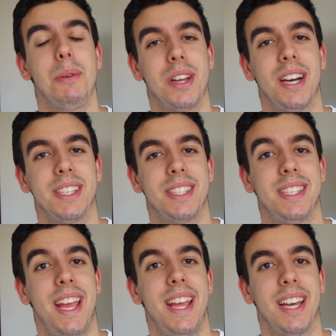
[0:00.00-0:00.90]
to
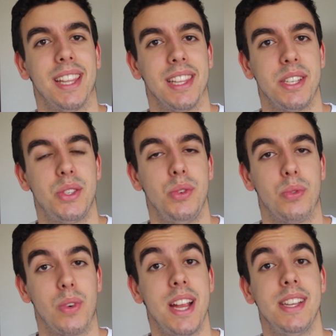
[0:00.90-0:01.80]
understand unless
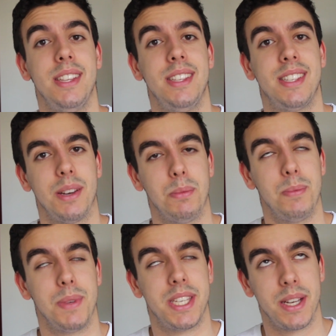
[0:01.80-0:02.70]
you've read
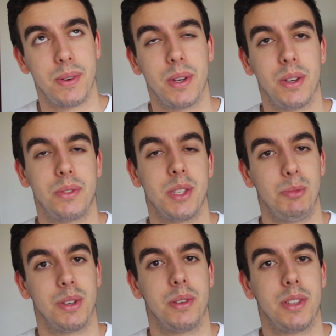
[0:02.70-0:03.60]
some material of
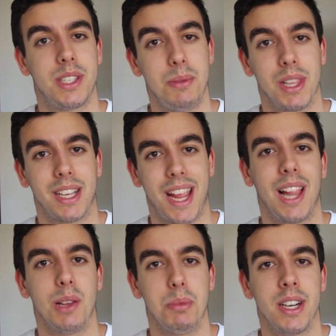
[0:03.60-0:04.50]
similar
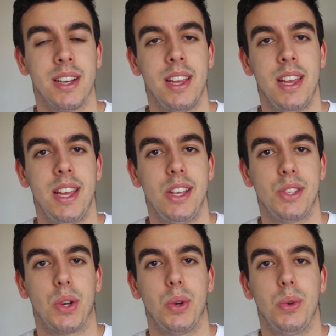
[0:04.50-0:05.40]
caliber.
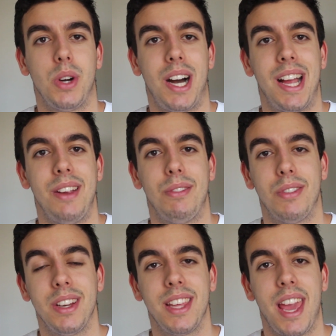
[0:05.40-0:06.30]
So I
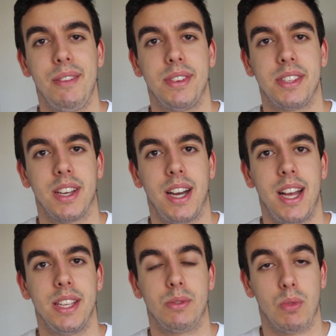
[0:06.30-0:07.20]
really
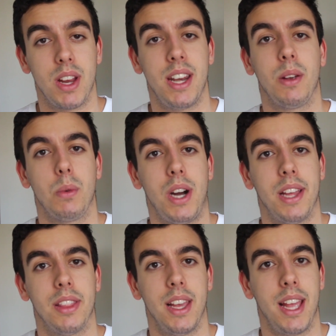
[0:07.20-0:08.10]
emphasize reading
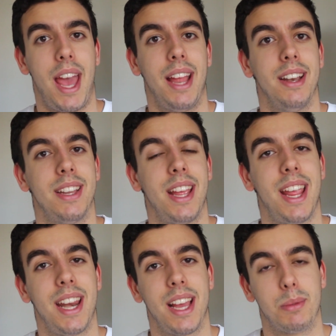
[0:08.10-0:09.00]
widely and
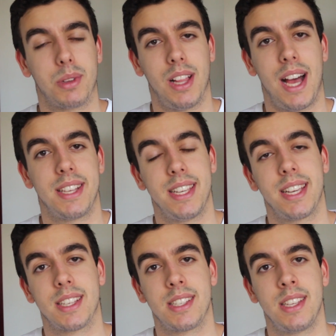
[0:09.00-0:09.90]
hitting up
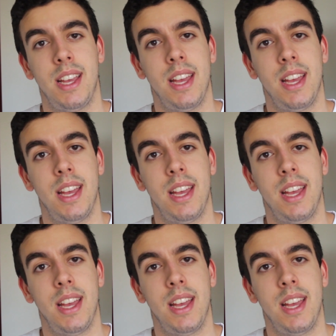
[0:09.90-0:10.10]
classics.